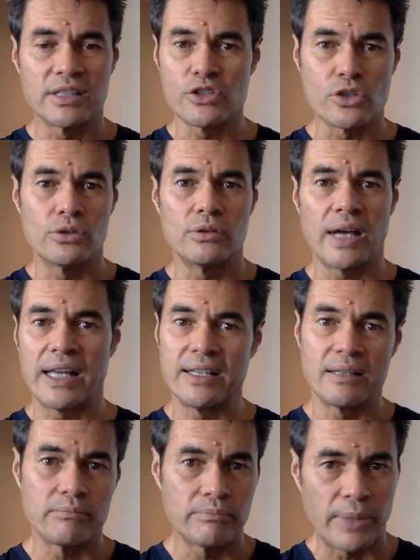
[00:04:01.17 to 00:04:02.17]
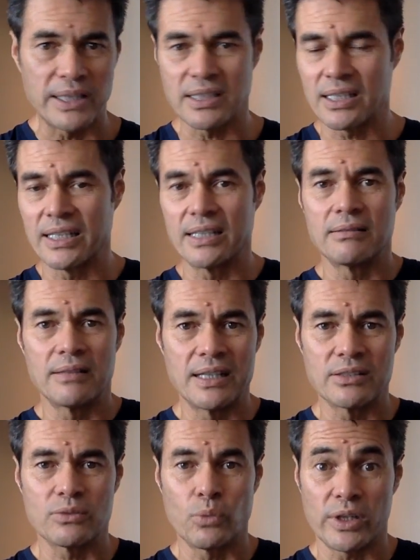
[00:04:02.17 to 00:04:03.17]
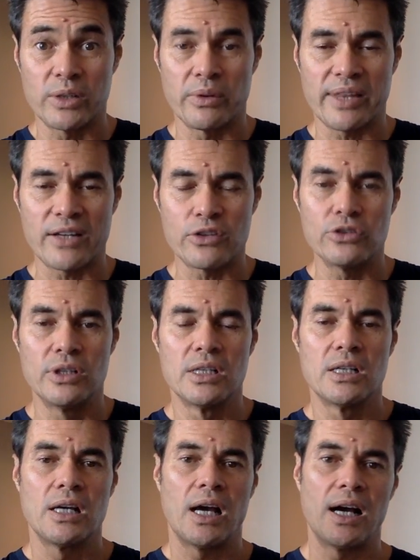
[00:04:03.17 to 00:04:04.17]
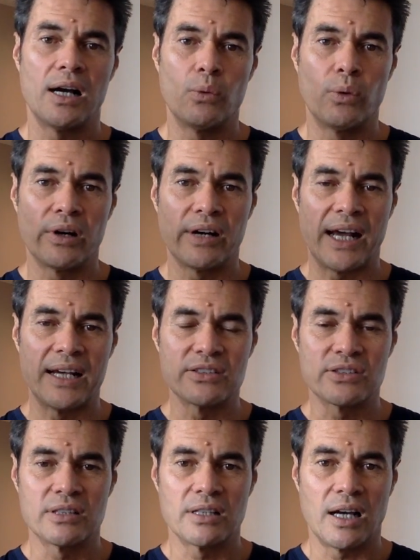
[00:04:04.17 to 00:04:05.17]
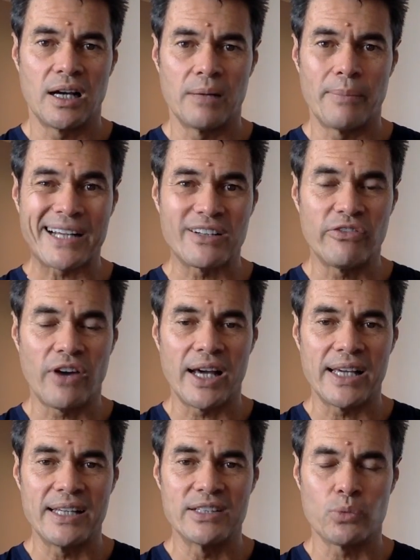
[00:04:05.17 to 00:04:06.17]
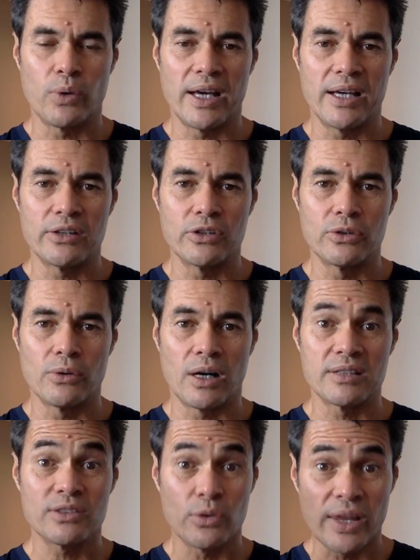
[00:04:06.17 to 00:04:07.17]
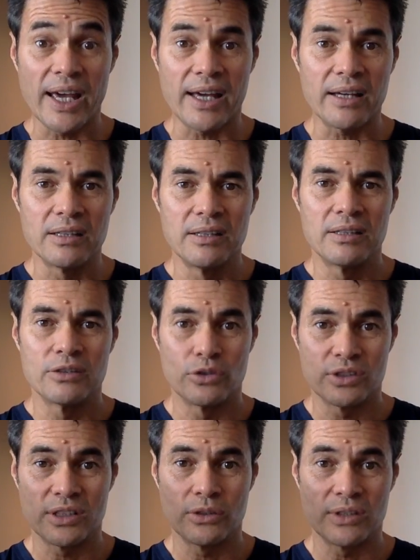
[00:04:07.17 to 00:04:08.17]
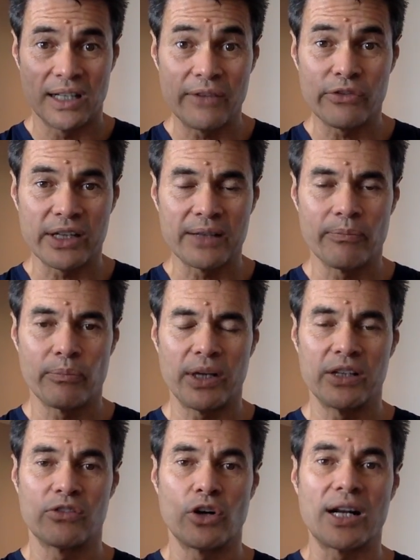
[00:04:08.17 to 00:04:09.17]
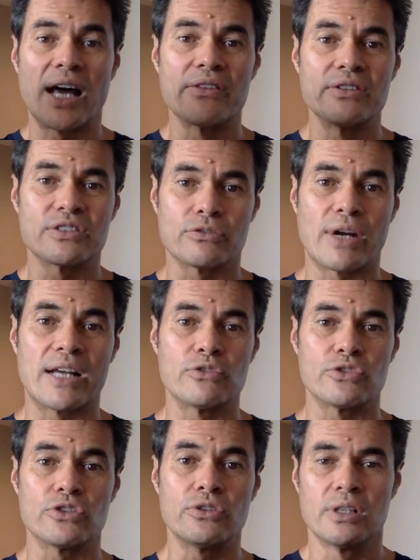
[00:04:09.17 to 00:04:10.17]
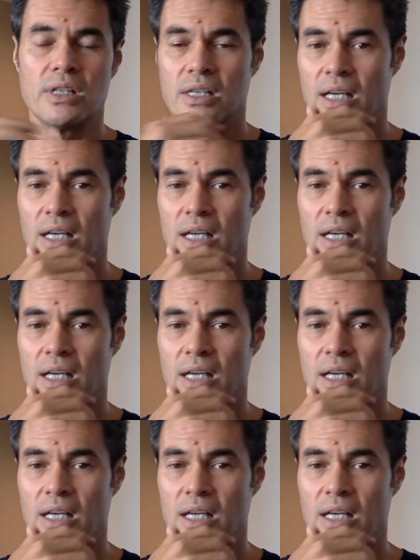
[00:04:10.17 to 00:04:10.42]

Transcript: digital, and then basically it's working without you. Whereas magnify is where you are still there, you're still delivering, but you've got others around you,